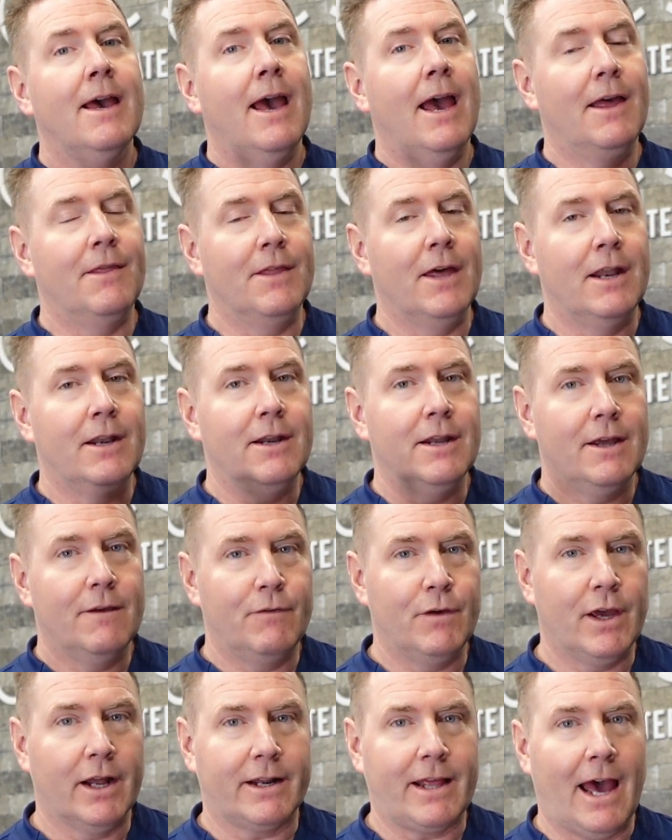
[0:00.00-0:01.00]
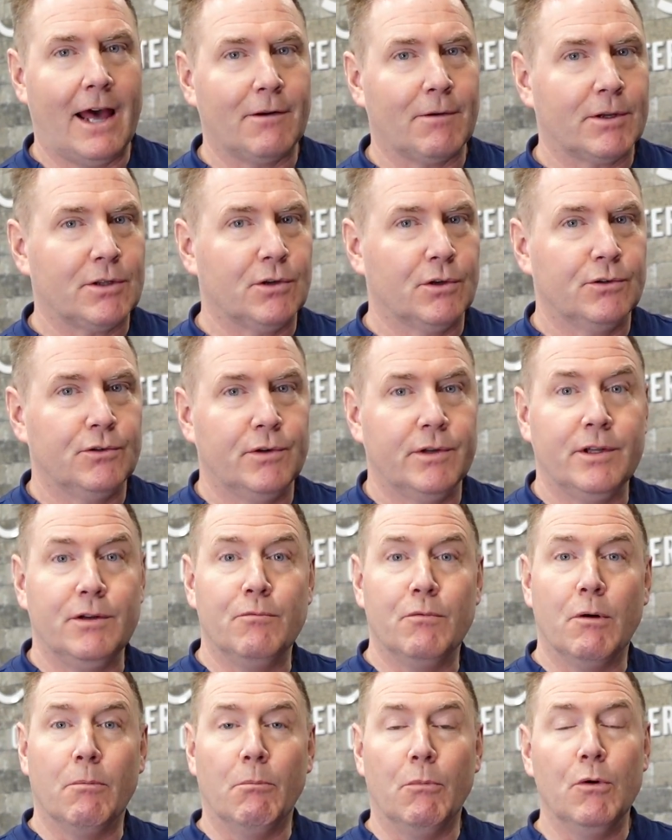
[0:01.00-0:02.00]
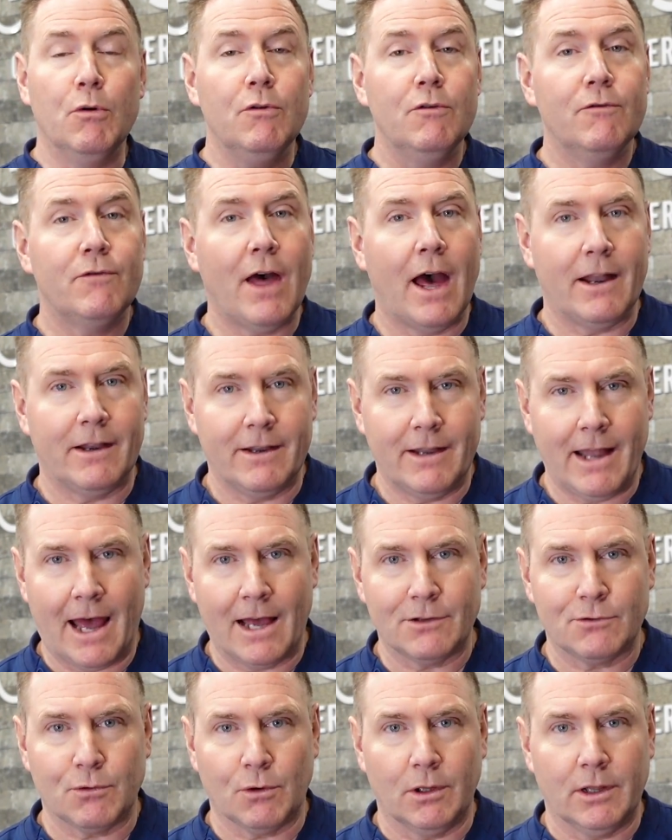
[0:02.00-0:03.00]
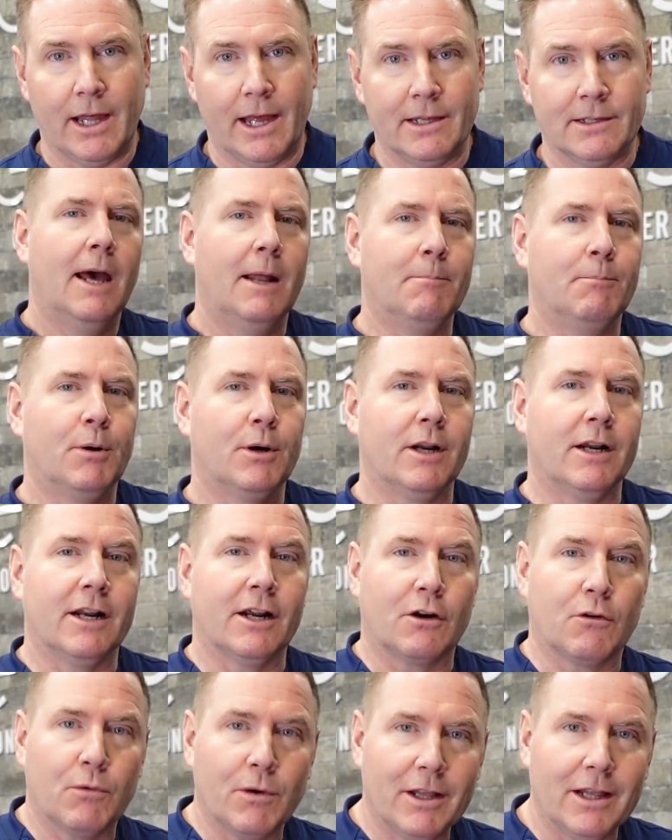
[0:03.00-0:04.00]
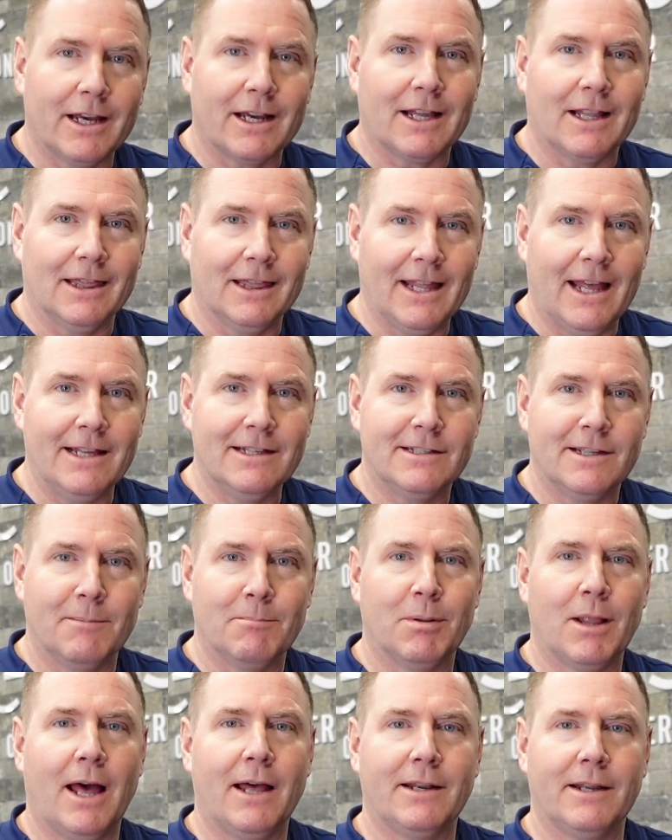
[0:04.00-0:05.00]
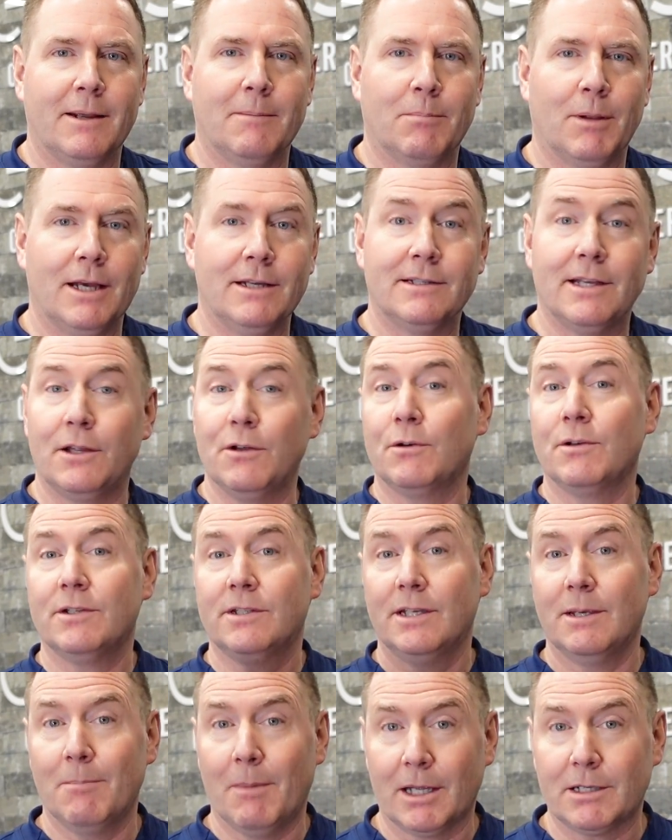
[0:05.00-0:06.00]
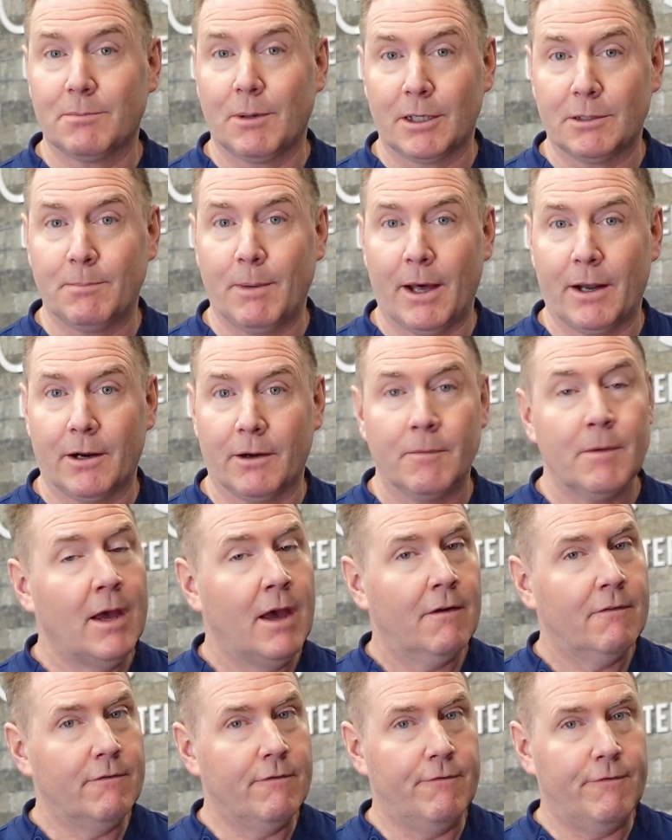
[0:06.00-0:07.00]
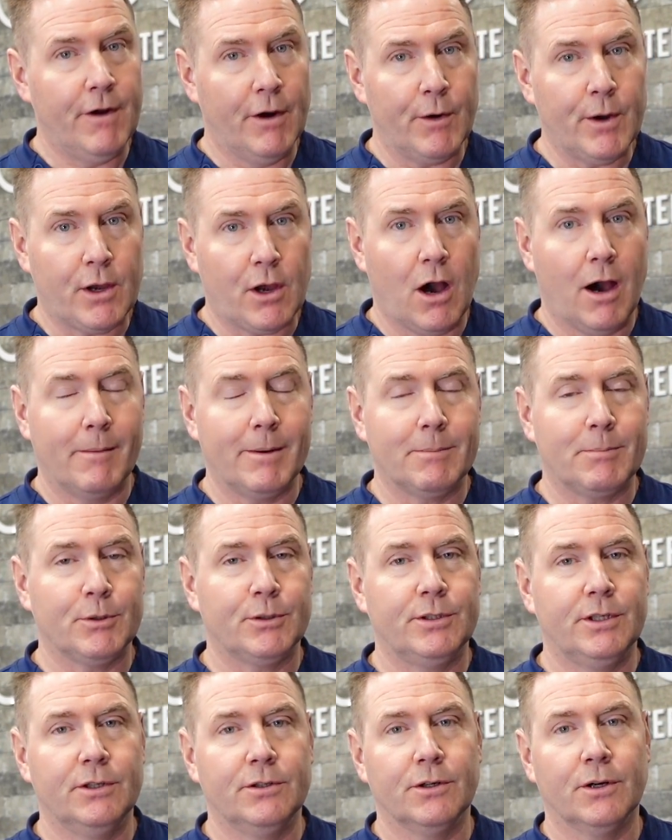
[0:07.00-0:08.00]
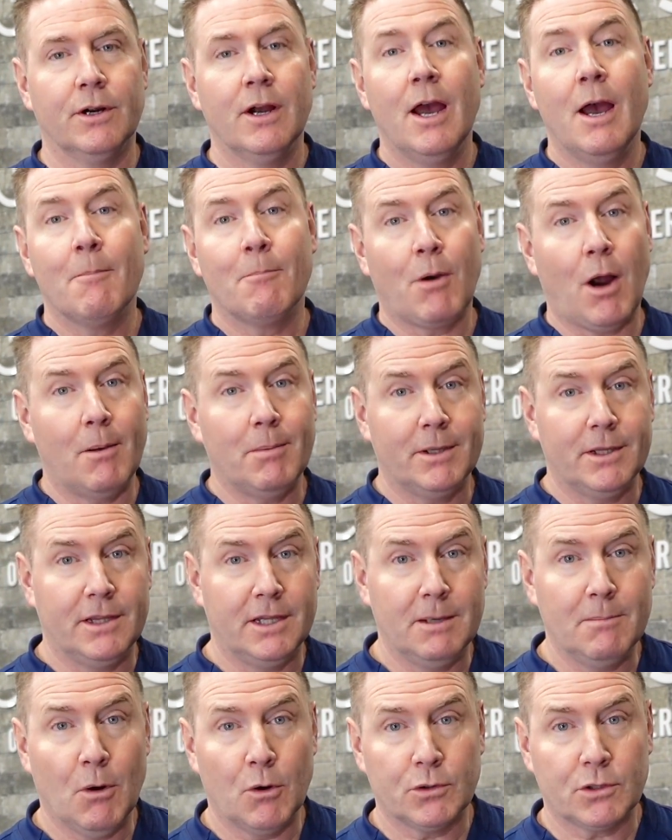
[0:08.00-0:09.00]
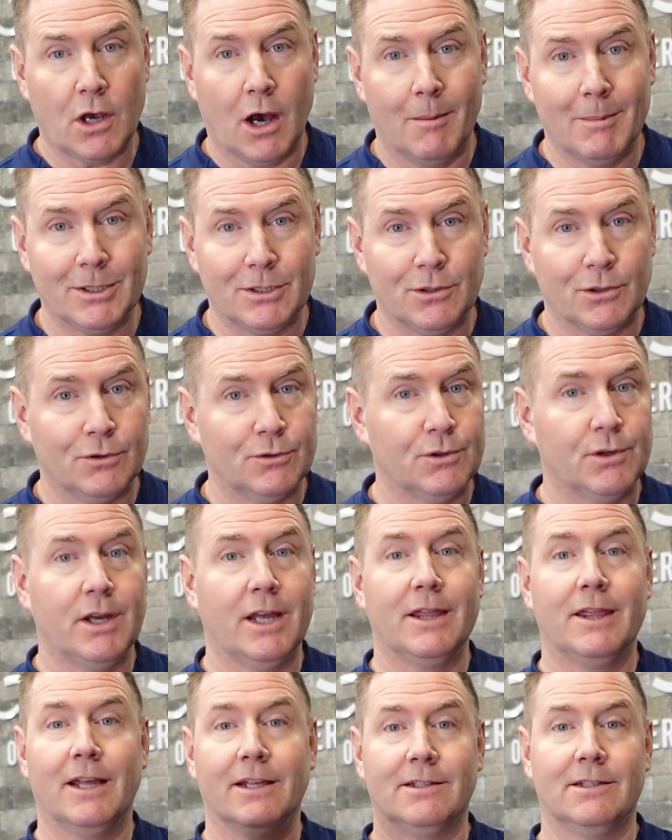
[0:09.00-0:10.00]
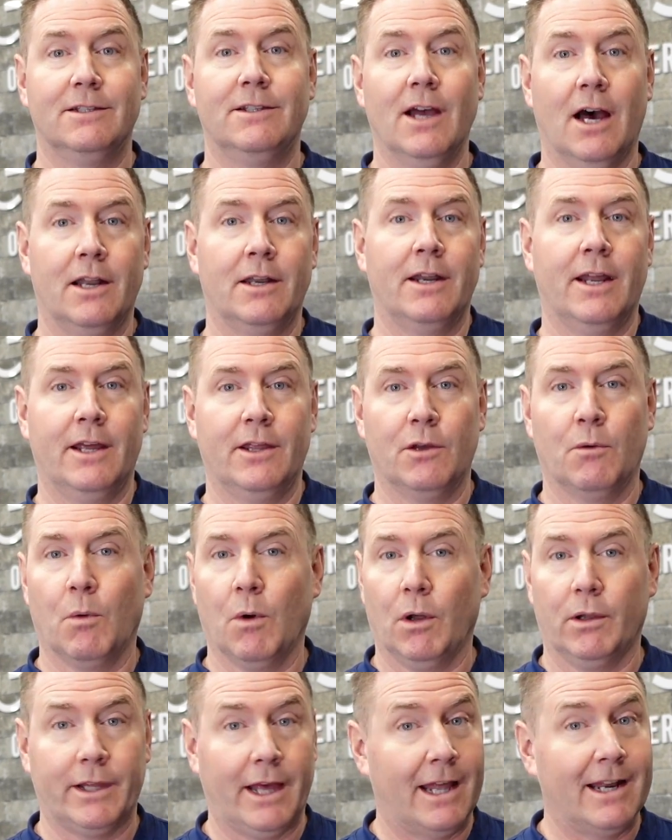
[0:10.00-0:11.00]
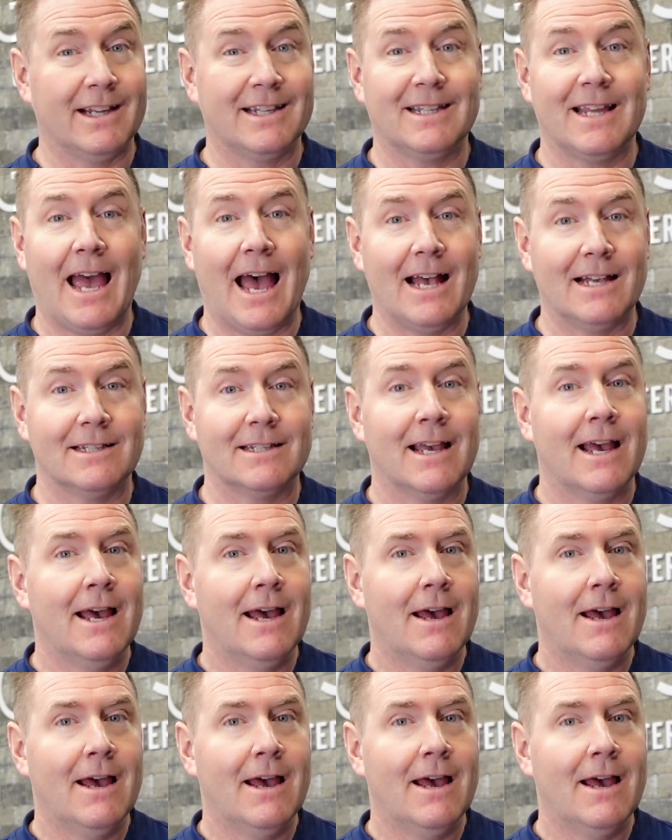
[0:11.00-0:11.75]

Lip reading: And then if you get cataract surgery, you remove that natural lens and put an acrylic lens implant in place and you can see much, much better. Very common procedure, probably the most common surgery that's done in the world, and it has